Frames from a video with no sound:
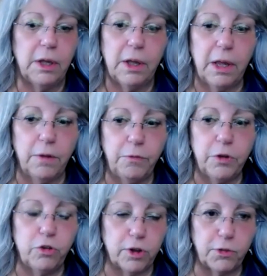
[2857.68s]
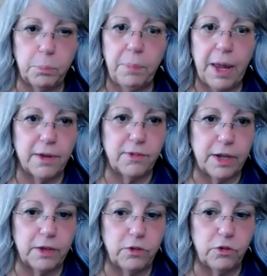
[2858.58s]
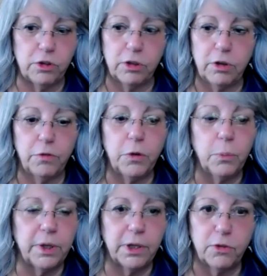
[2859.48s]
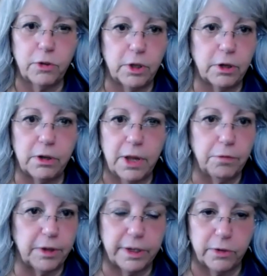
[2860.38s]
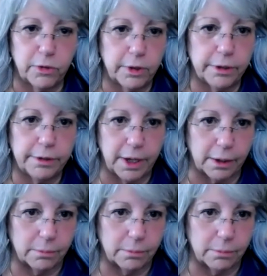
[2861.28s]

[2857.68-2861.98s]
if you just pay attention. You know, if you're willing to learn, everything's learning.